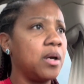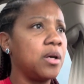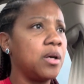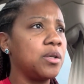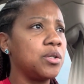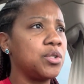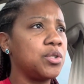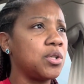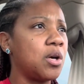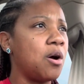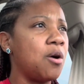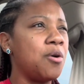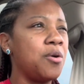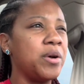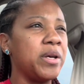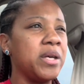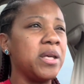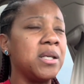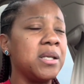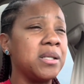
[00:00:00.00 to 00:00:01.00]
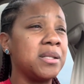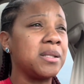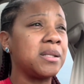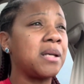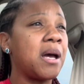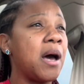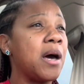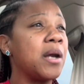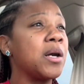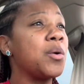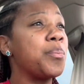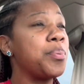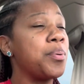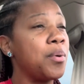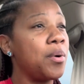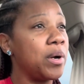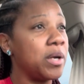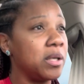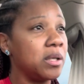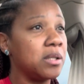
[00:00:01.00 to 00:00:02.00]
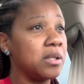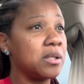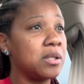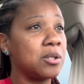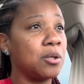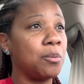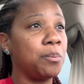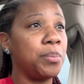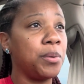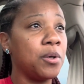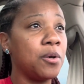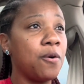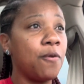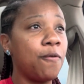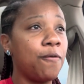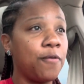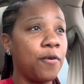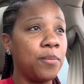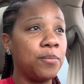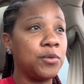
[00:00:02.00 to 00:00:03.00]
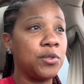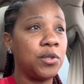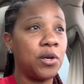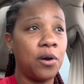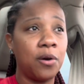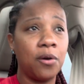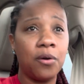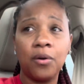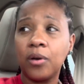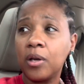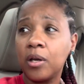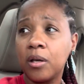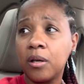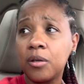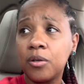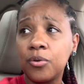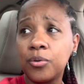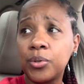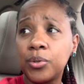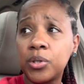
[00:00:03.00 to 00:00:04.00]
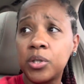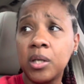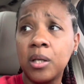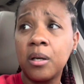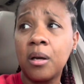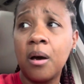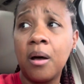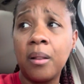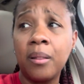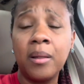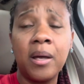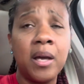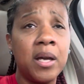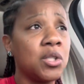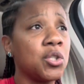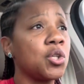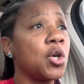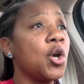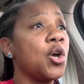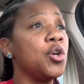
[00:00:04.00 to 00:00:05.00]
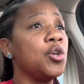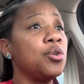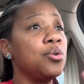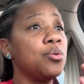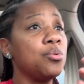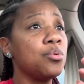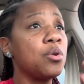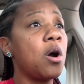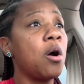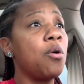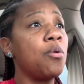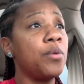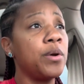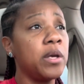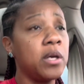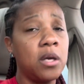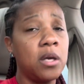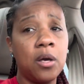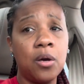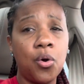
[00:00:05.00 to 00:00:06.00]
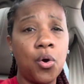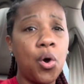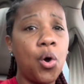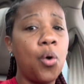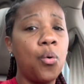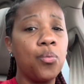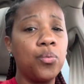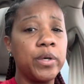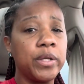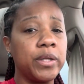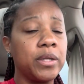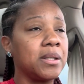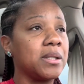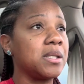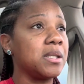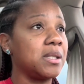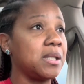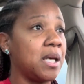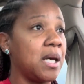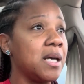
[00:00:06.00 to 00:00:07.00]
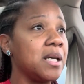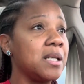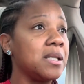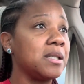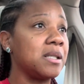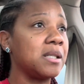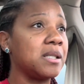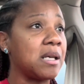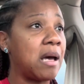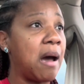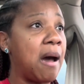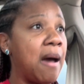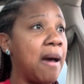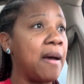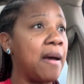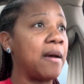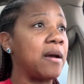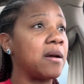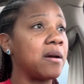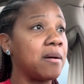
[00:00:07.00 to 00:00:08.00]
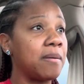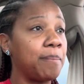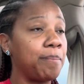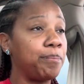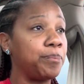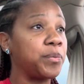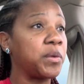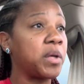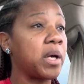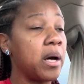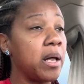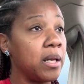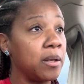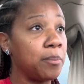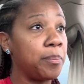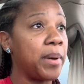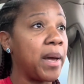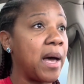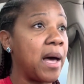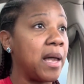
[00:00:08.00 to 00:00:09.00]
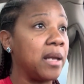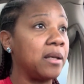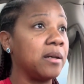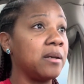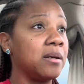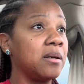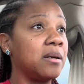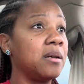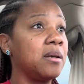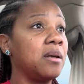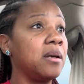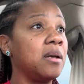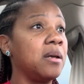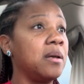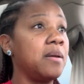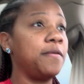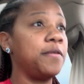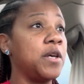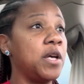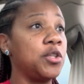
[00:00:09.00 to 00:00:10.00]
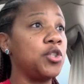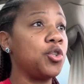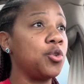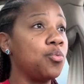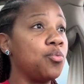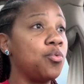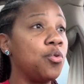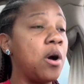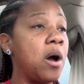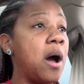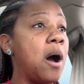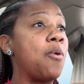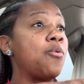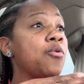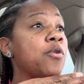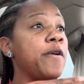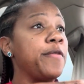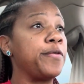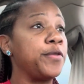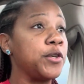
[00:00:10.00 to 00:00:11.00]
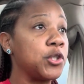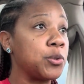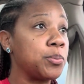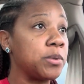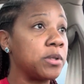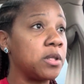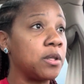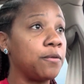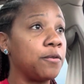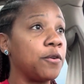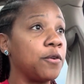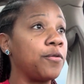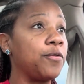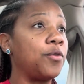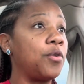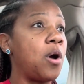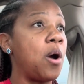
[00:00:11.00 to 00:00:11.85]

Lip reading: So it's kind of pointless to build from dirt in Houston unless you go in with a set design color palette that you want. I want this specific floor.